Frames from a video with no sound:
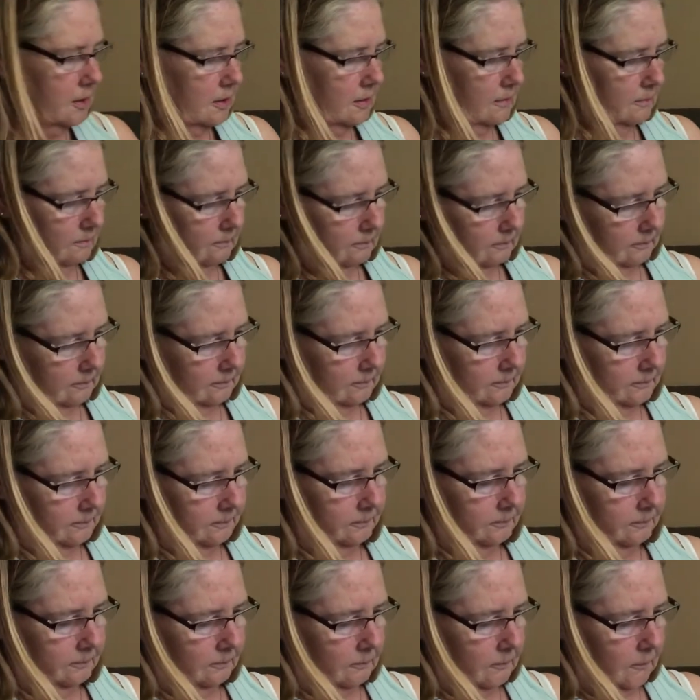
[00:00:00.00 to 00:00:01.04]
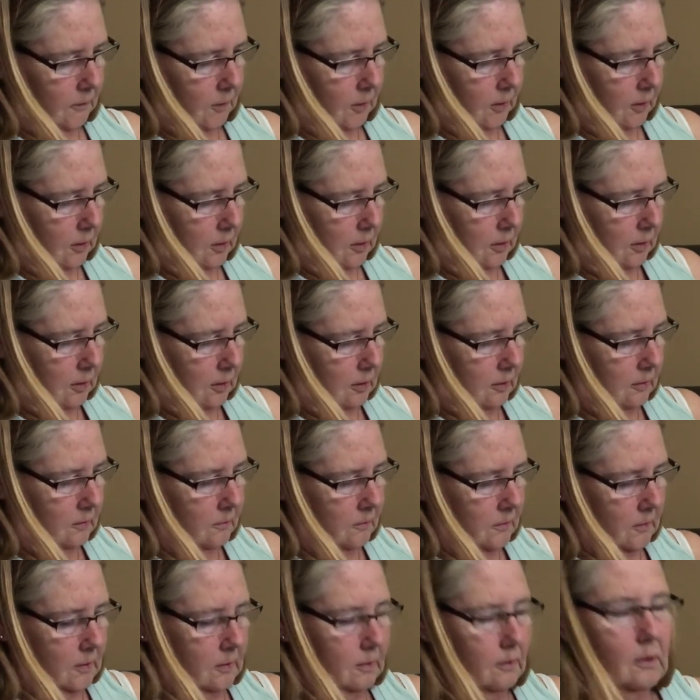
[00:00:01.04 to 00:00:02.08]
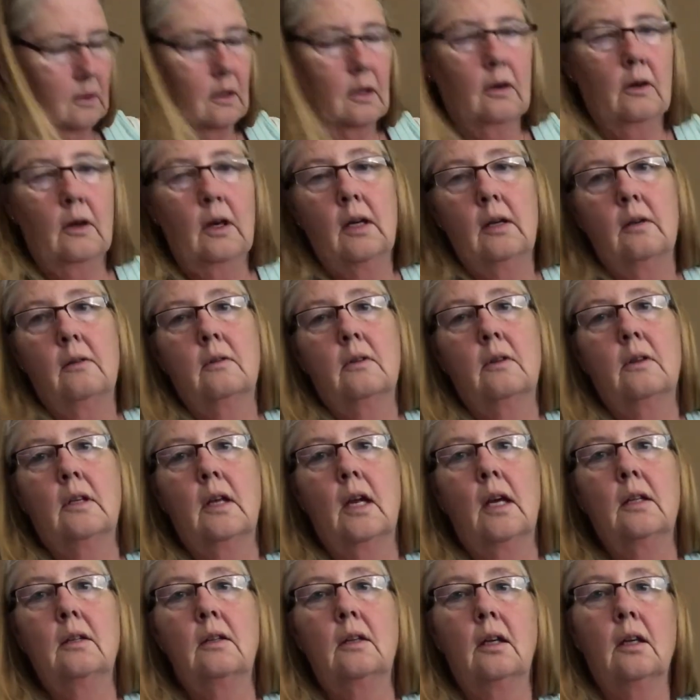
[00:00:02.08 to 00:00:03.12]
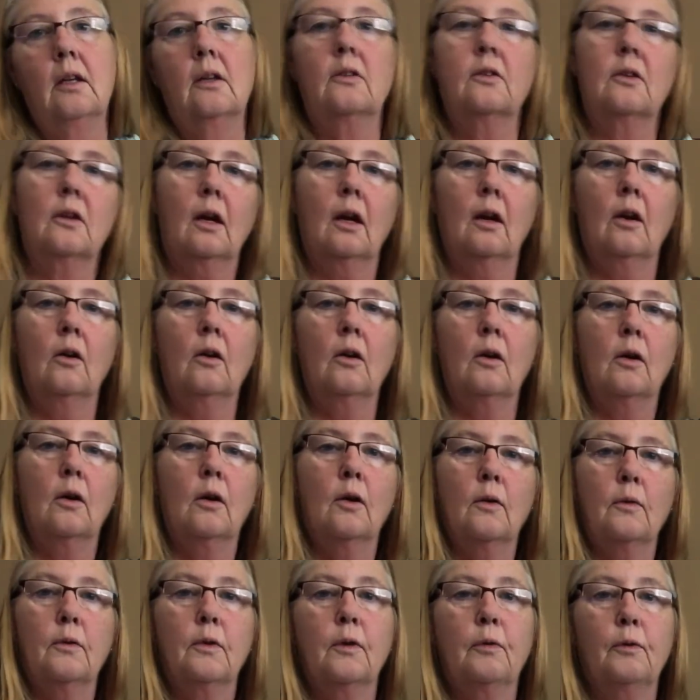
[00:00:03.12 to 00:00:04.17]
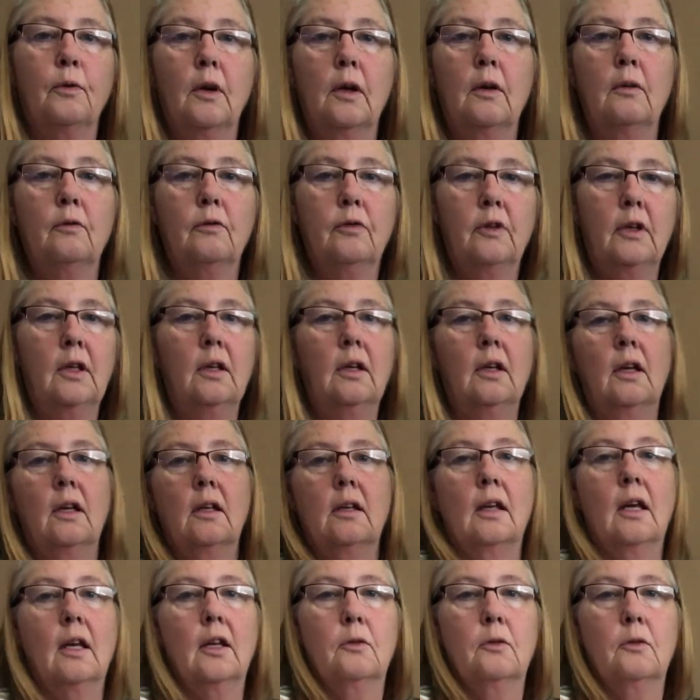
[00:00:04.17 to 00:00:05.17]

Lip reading: Yes. Good. All right, that takes care of the front feet,